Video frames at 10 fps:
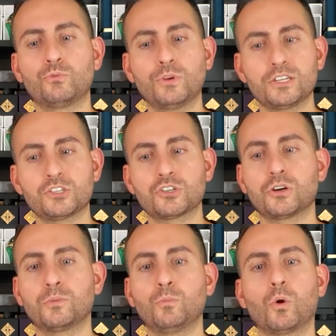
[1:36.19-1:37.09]

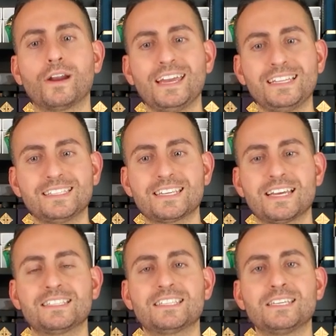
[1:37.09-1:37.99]
richer, more
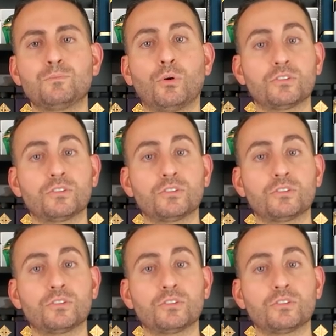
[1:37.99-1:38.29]
incensey,